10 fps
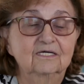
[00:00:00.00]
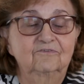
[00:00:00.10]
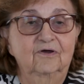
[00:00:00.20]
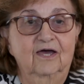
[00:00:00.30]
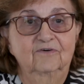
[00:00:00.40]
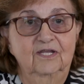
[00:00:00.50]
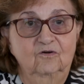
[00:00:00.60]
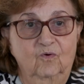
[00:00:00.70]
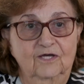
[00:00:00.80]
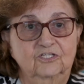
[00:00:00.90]
if you have any
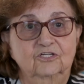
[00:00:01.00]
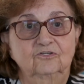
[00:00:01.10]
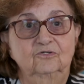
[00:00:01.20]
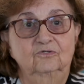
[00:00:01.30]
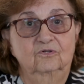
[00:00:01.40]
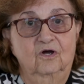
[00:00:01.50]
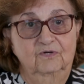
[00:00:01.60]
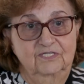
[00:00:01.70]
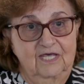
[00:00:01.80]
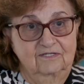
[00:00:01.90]
questions, you can
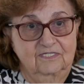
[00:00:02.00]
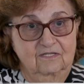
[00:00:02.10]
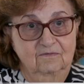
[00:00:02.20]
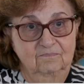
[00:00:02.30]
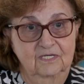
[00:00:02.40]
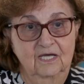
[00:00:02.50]
always ask them.